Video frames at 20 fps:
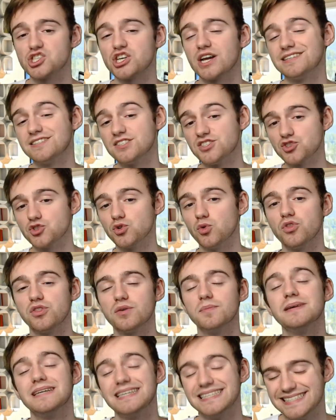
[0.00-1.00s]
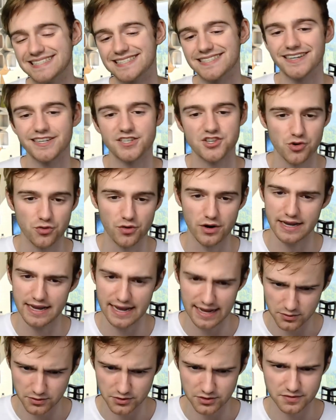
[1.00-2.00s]
and store them inside your
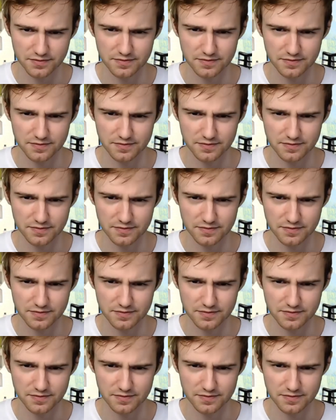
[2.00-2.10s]
account.